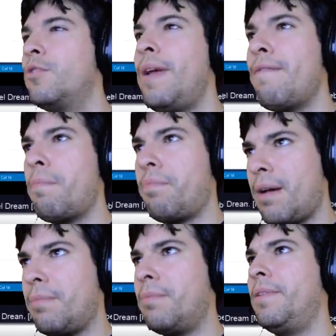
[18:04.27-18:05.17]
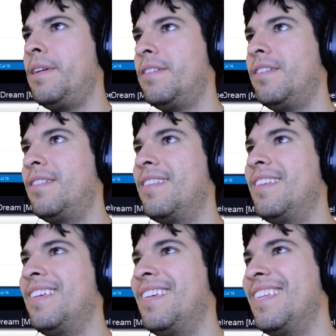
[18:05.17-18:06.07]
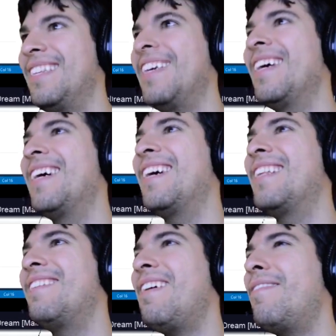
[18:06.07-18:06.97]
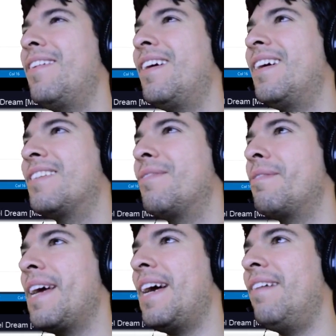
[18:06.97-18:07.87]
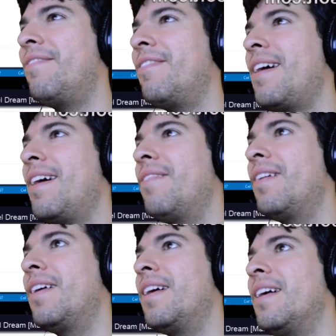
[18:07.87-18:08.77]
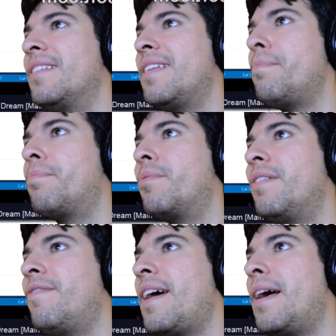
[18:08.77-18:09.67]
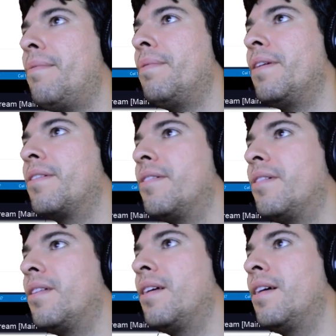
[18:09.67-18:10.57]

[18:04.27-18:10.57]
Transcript: have a problem here? Do we have a, so what do we have? We have a step prefab, literal.